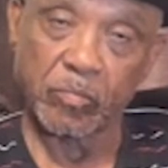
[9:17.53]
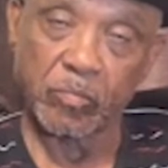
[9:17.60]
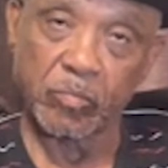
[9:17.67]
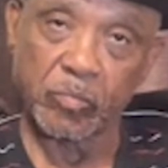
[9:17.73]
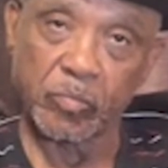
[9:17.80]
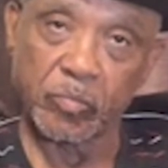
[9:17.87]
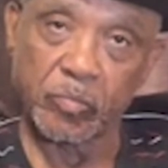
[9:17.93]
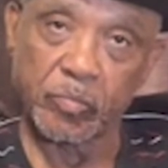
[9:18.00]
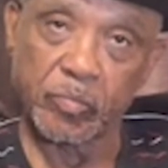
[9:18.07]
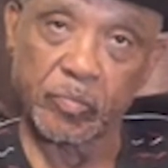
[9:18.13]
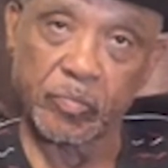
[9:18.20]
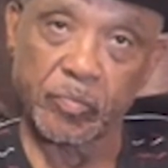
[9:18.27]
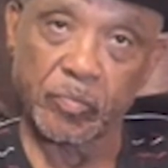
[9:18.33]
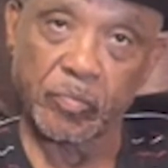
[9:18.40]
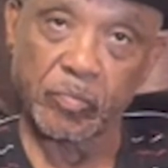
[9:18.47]
whipping
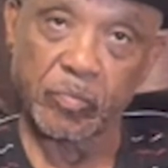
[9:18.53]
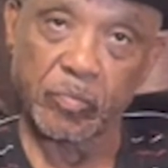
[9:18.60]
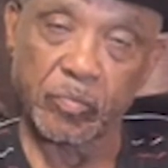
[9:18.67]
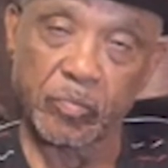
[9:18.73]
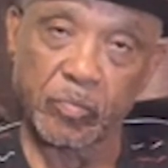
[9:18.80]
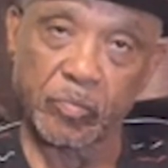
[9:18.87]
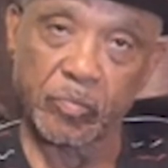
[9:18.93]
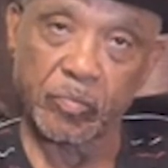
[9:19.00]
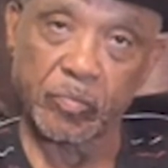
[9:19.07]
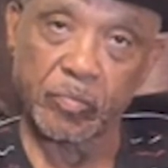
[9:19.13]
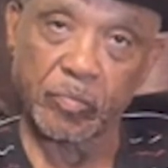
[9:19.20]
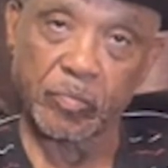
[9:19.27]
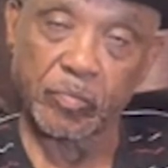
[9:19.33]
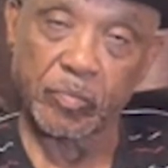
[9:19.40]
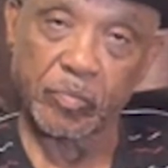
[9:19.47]
take
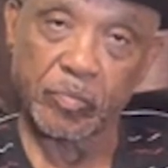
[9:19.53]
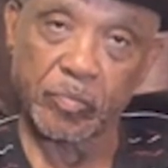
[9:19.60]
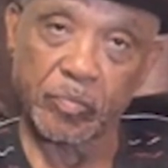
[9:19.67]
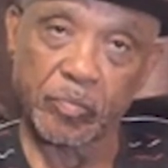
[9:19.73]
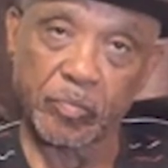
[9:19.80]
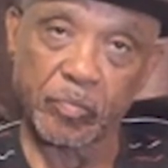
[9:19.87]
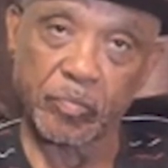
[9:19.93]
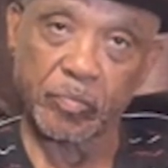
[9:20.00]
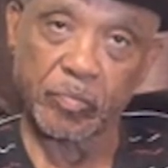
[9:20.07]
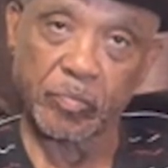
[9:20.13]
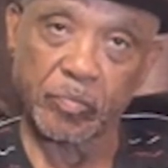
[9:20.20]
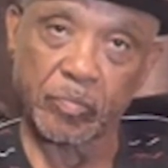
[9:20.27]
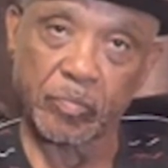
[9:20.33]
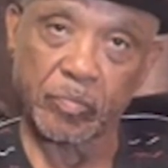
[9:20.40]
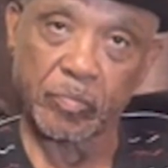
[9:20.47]
place, then what
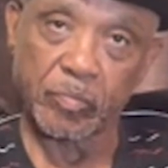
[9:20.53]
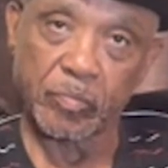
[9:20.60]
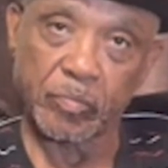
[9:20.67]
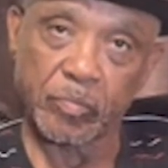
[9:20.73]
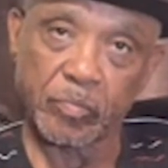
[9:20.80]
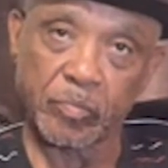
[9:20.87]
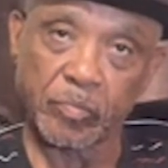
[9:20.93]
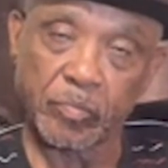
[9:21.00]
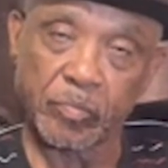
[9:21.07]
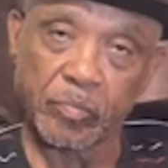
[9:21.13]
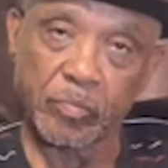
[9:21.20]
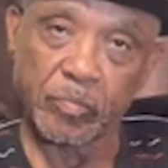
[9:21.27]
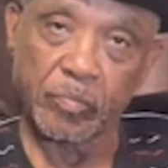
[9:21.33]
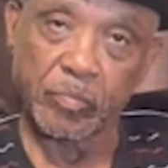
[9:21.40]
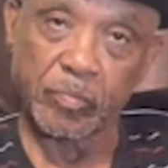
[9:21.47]
they do,
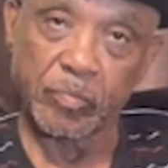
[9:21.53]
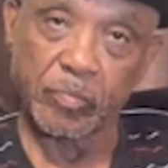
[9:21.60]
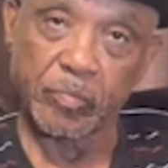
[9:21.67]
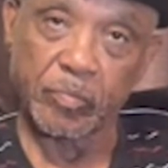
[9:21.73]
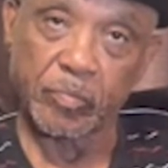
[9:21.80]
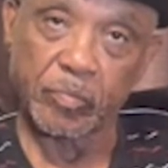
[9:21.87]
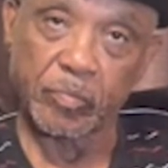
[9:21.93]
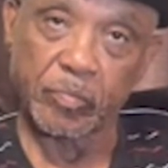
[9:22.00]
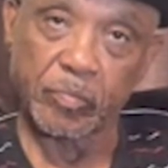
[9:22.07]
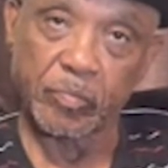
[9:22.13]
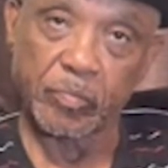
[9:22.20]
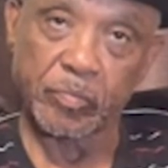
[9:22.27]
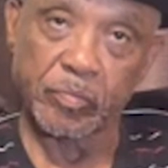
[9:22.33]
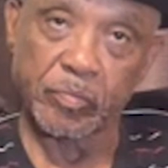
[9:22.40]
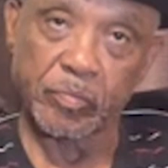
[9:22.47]
see you in the building, they go
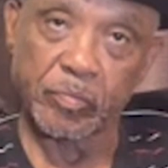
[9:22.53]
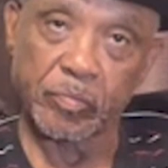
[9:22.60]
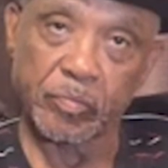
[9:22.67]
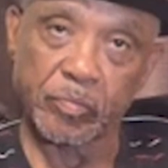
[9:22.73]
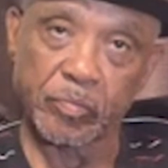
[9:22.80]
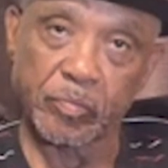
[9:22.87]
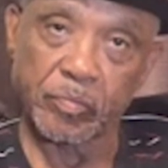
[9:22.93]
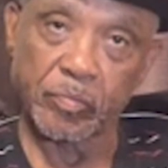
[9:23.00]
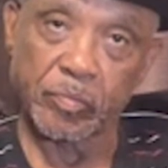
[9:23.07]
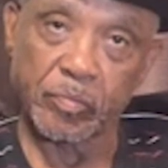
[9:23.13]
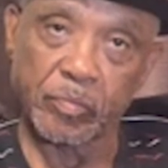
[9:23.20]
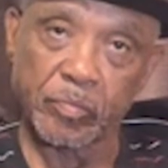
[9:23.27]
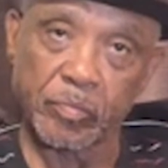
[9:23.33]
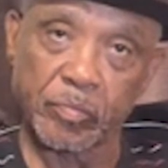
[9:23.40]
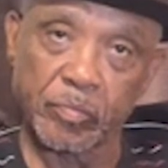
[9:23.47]
to the infirmary, or will
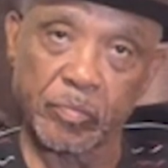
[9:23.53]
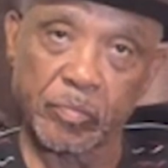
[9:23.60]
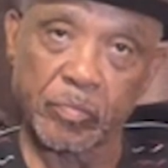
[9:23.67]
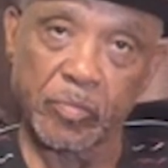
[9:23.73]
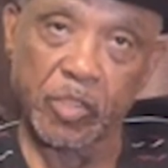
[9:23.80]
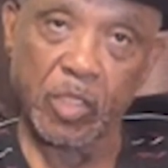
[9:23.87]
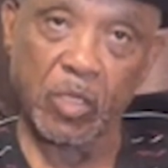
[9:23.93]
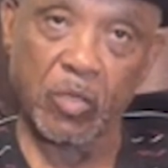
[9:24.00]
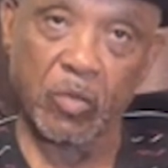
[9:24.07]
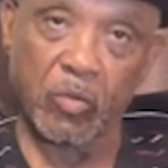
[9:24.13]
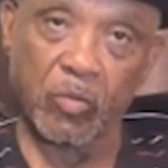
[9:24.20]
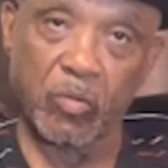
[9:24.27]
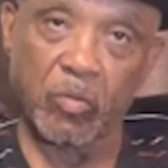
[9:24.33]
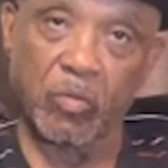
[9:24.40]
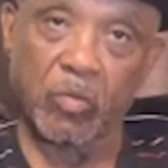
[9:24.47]
they just let the
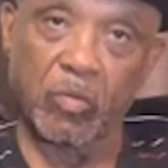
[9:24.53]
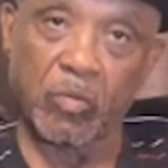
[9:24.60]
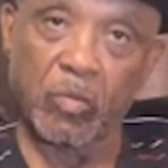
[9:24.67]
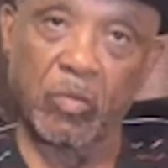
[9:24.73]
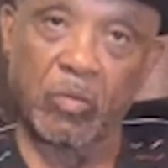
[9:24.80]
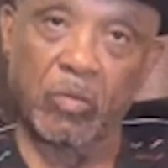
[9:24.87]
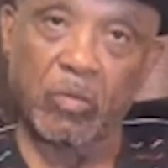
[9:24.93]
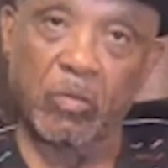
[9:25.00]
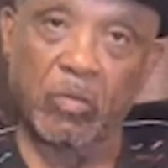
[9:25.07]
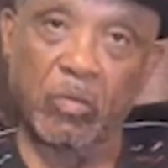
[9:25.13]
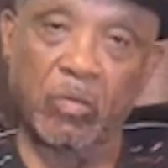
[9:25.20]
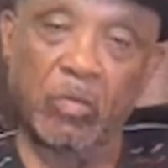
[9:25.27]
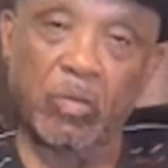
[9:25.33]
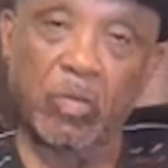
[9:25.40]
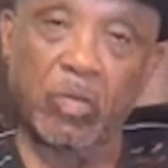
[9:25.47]
scars on your back
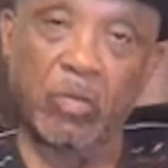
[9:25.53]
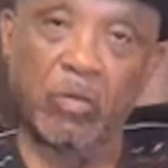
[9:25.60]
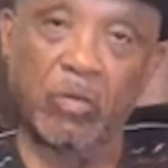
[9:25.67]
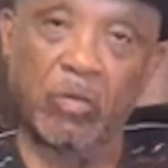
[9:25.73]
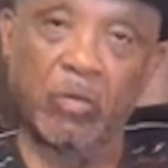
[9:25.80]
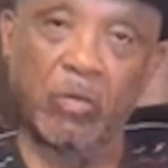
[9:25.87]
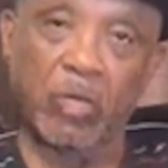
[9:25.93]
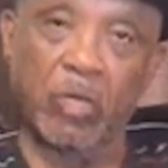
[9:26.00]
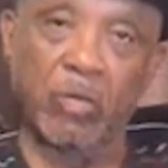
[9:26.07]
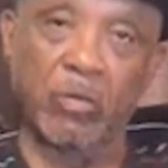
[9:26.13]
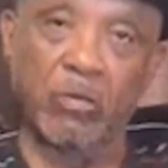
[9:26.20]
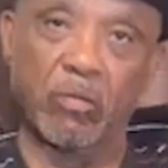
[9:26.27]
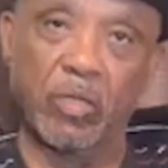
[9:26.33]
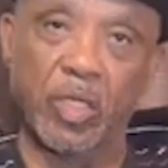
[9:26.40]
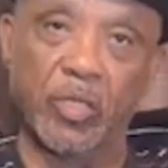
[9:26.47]
heal up? How would that
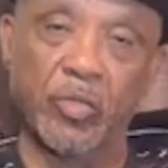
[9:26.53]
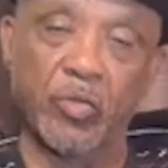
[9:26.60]
happen?